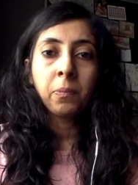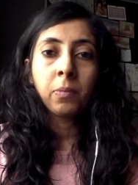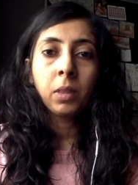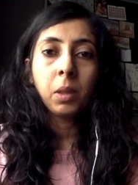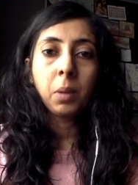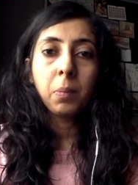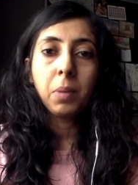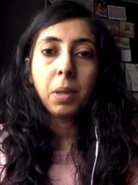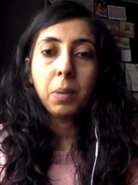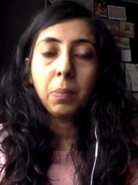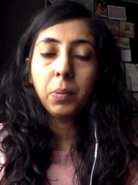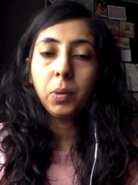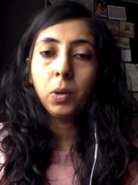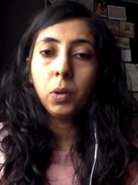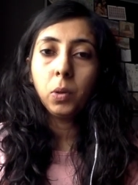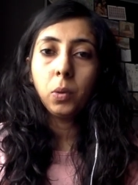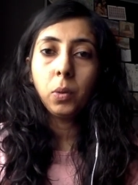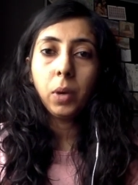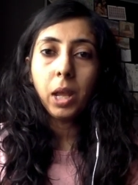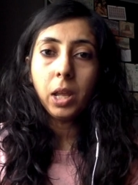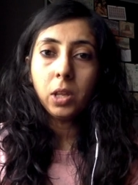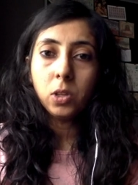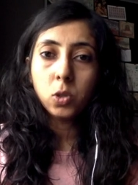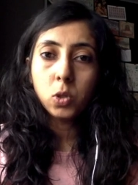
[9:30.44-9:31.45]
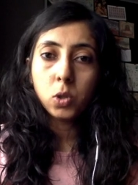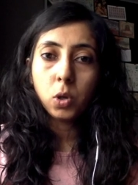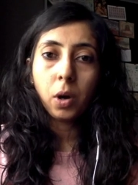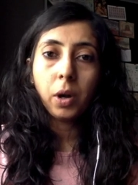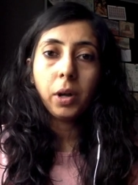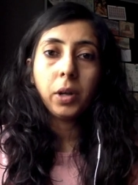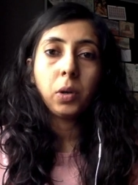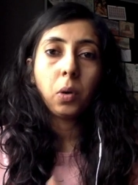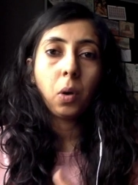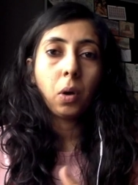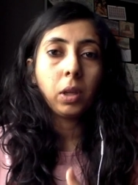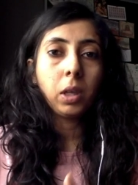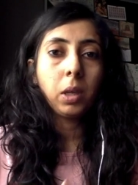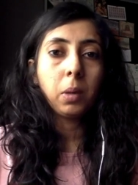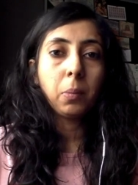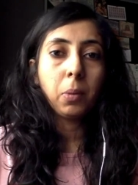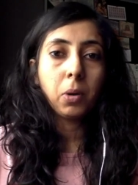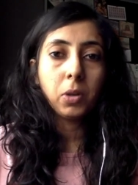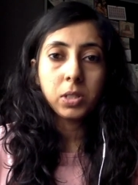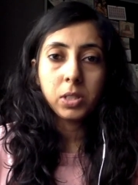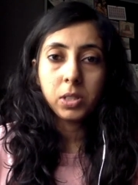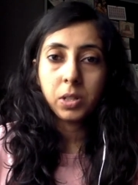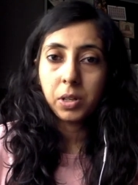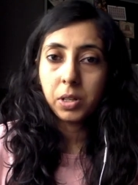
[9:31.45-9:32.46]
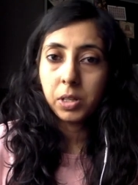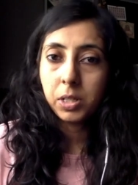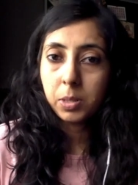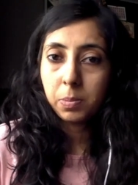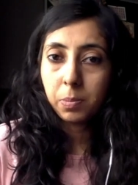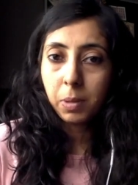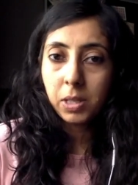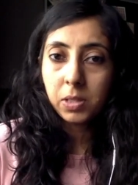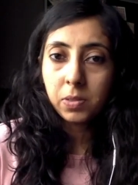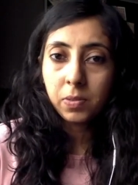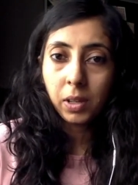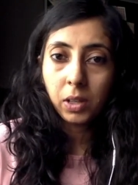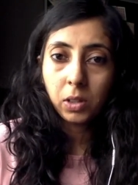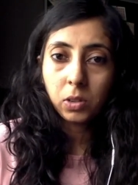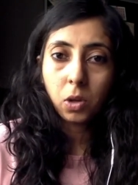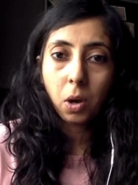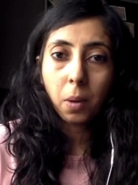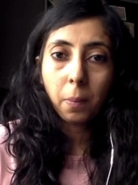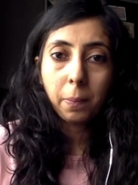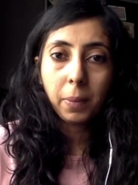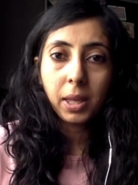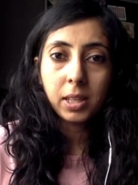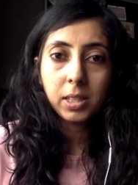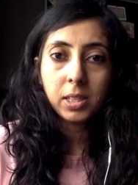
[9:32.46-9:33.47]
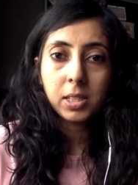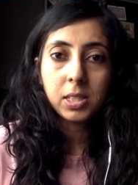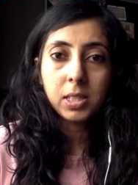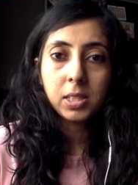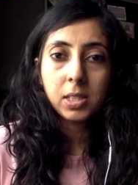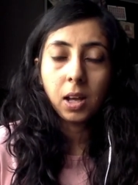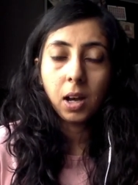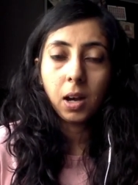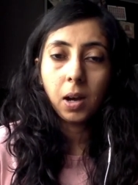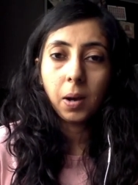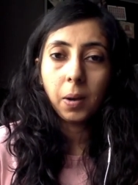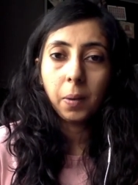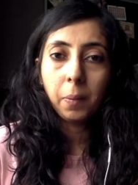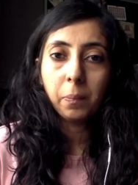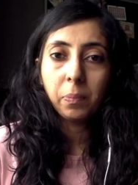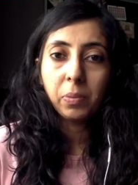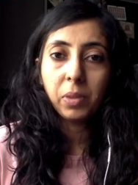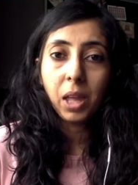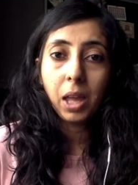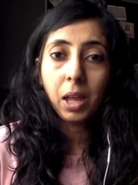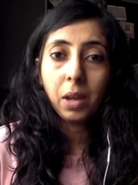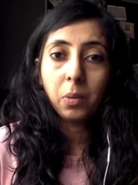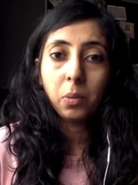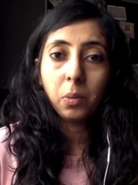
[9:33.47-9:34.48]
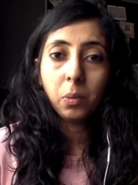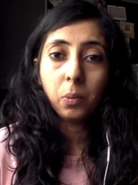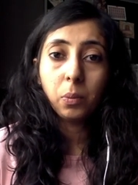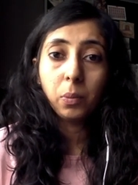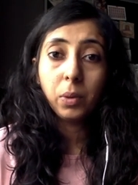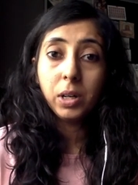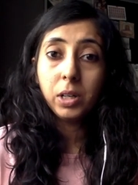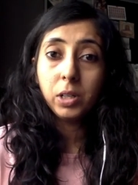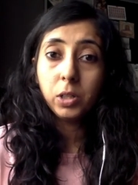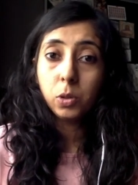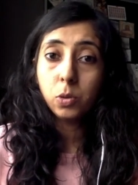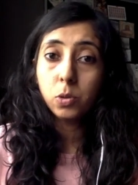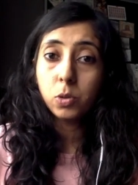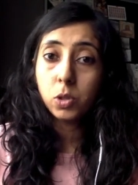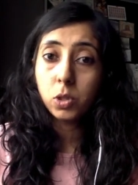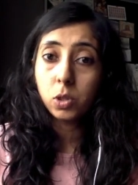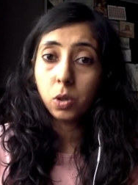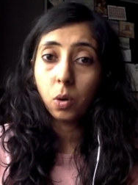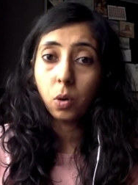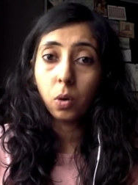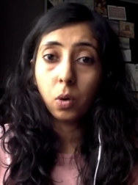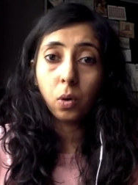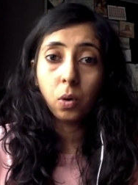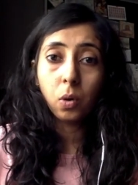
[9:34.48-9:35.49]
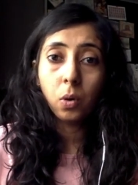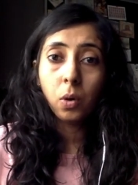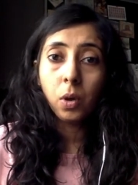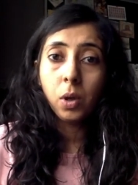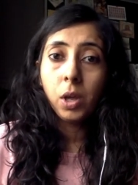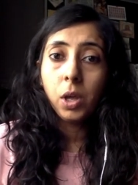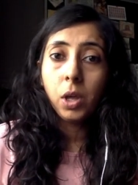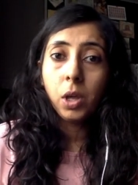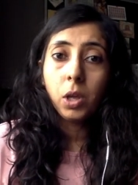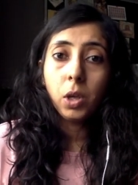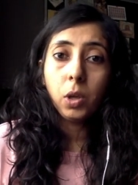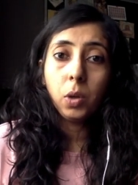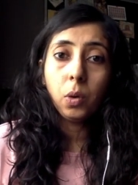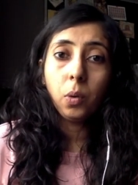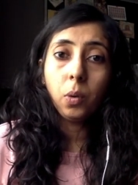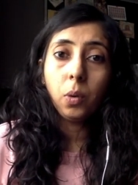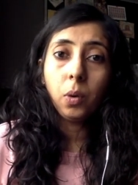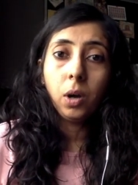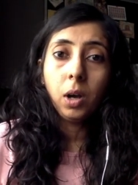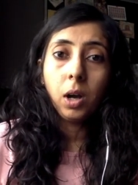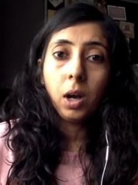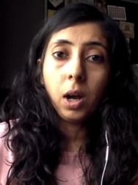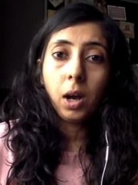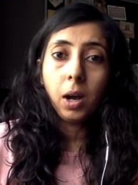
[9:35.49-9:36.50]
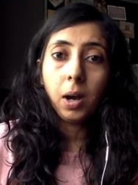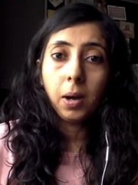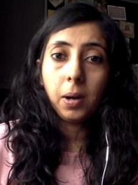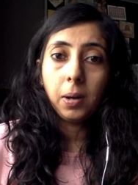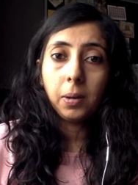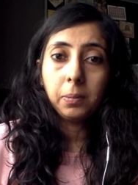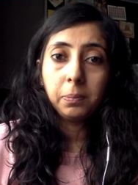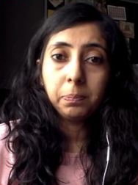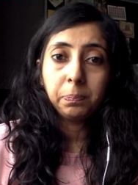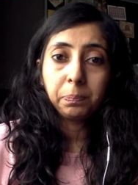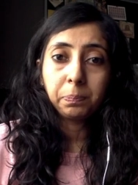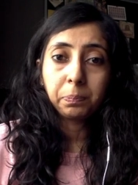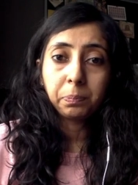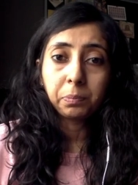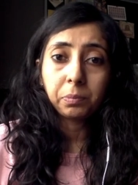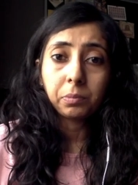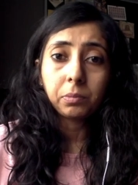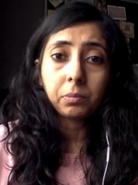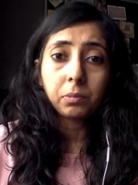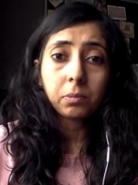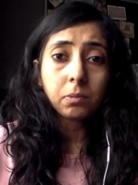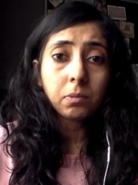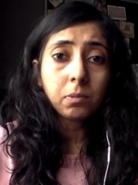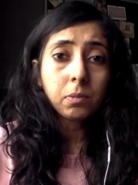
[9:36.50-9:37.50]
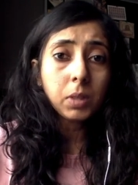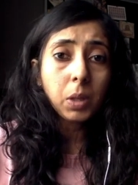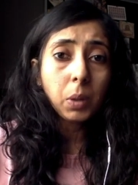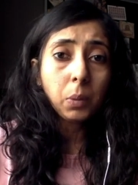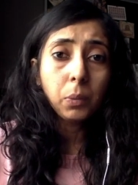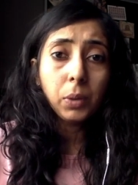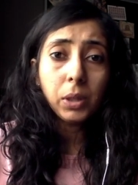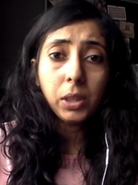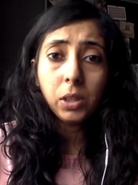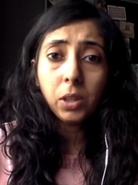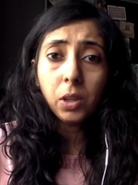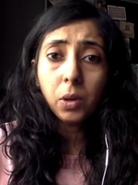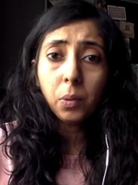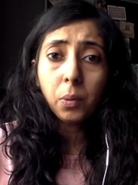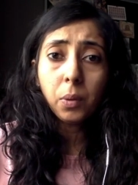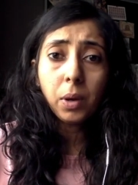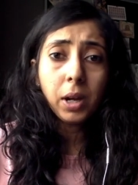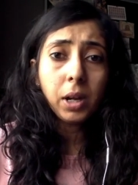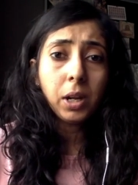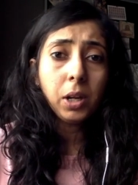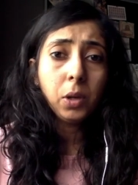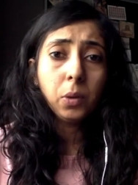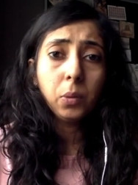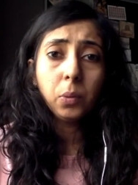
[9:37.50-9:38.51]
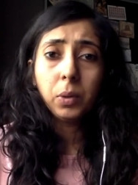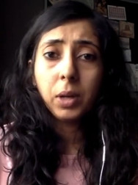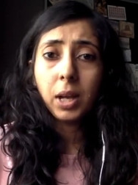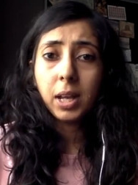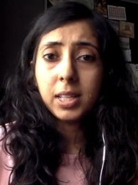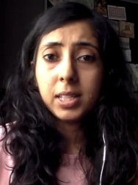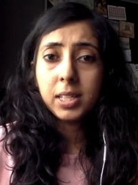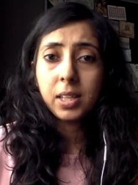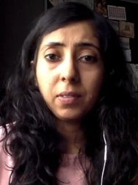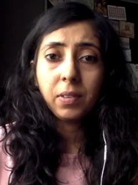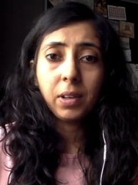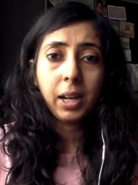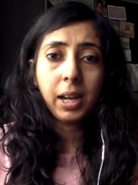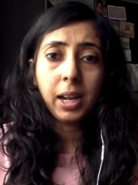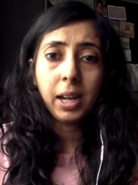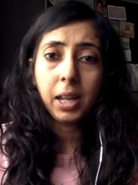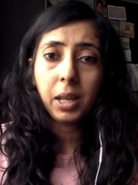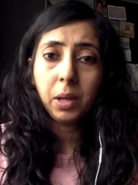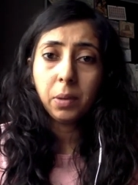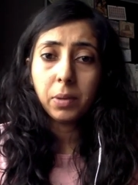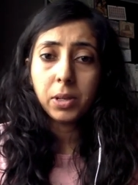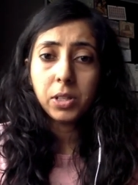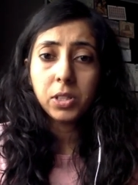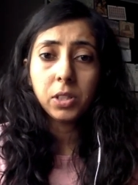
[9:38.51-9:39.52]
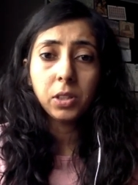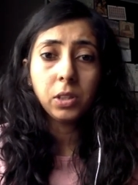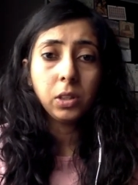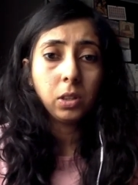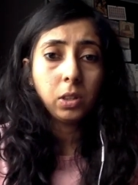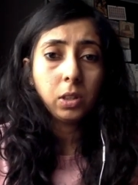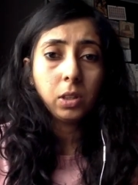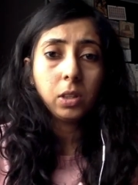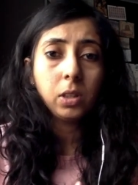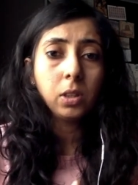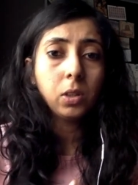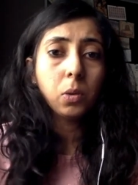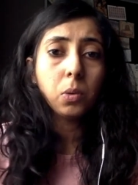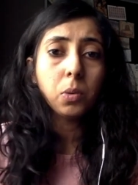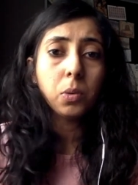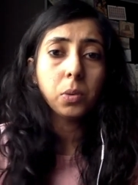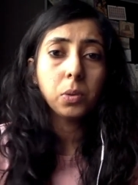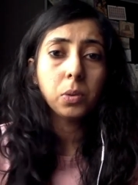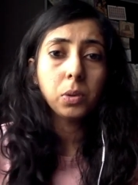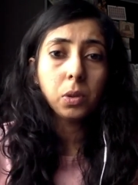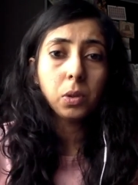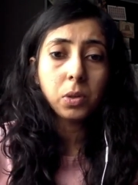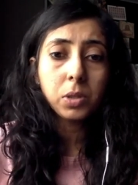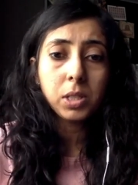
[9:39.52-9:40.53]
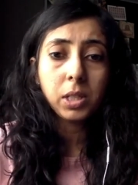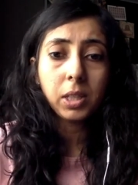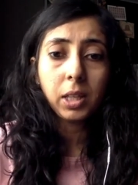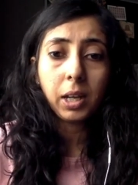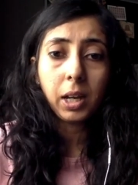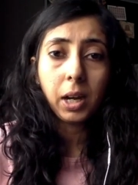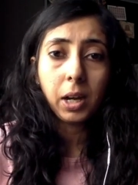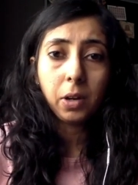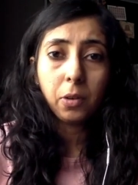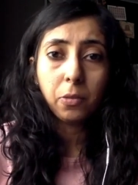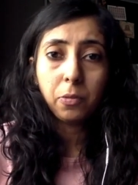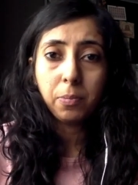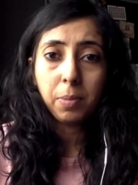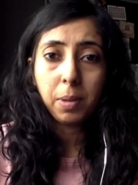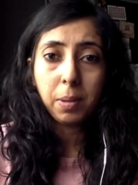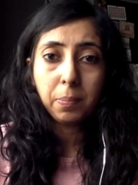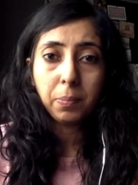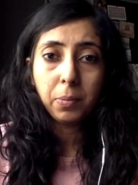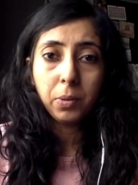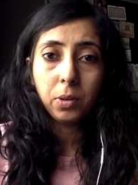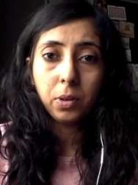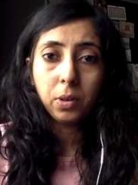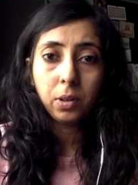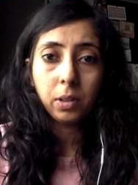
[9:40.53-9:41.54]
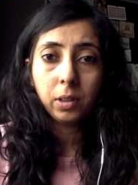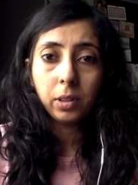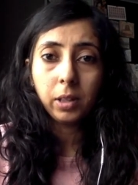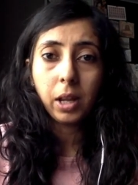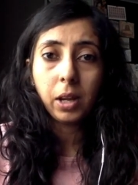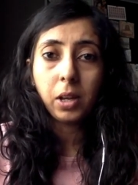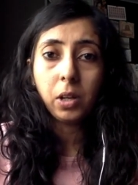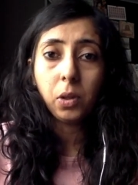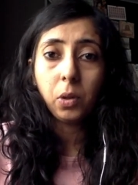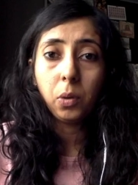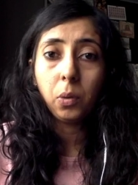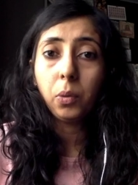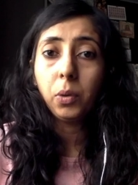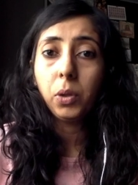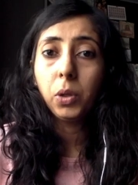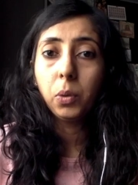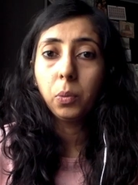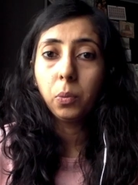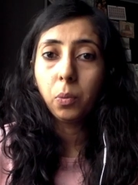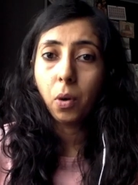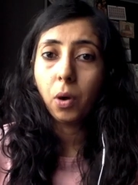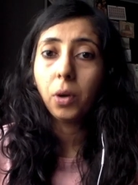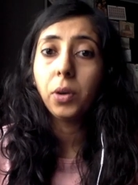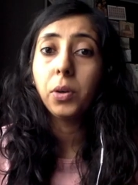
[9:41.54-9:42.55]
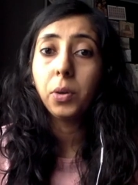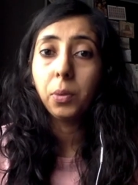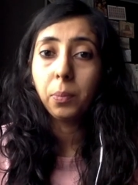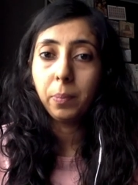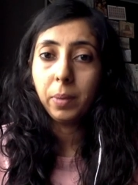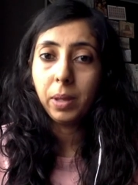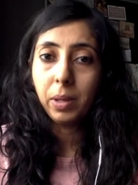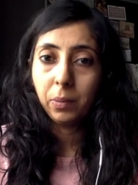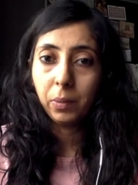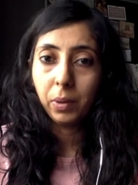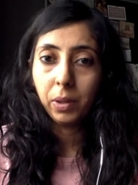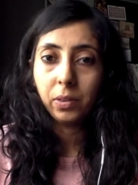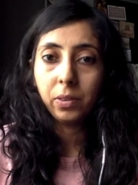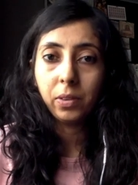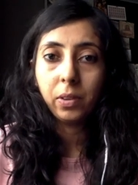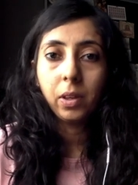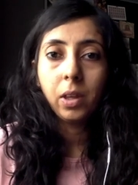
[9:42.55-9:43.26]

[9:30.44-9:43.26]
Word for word: people who enjoy talking about certain specific topics um, and will do so, you know, um, with you, and you guys have a great equation, th those are the kind of people that, you know, you want to be with.